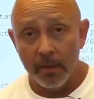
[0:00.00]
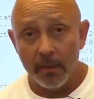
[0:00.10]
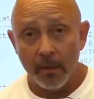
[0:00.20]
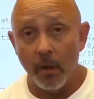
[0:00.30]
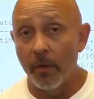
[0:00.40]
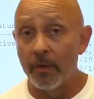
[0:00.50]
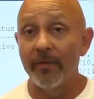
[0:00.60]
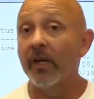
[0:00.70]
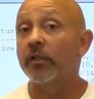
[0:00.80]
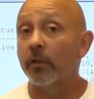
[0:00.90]
Or they're
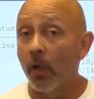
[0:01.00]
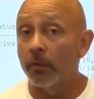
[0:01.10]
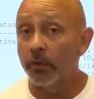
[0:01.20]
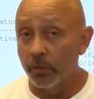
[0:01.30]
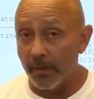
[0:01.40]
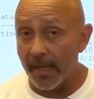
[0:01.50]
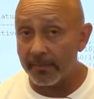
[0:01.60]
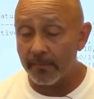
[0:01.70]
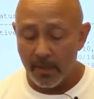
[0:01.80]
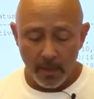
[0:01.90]
very slow to do
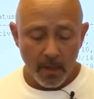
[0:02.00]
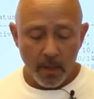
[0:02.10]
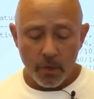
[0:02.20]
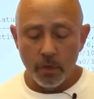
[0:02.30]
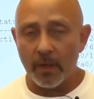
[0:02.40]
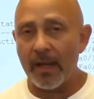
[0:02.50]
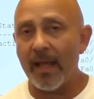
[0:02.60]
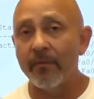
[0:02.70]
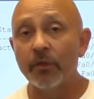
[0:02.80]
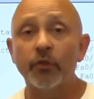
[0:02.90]
that. You're going to
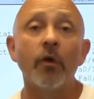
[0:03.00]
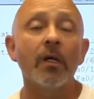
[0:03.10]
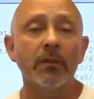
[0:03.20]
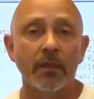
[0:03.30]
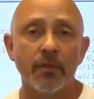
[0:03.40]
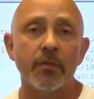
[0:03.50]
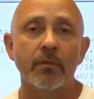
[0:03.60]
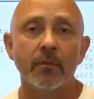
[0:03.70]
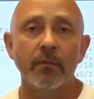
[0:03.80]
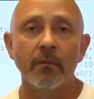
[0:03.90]
have instructors
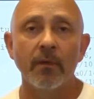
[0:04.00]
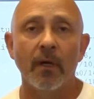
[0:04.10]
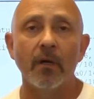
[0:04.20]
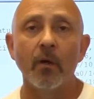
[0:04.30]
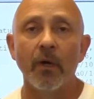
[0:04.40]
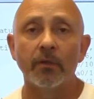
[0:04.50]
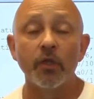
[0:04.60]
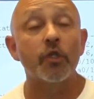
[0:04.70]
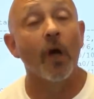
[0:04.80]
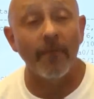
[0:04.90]
that are going
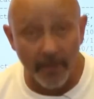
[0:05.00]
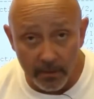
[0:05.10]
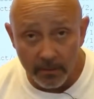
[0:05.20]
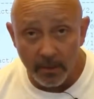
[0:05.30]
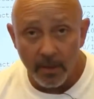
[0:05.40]
to suffer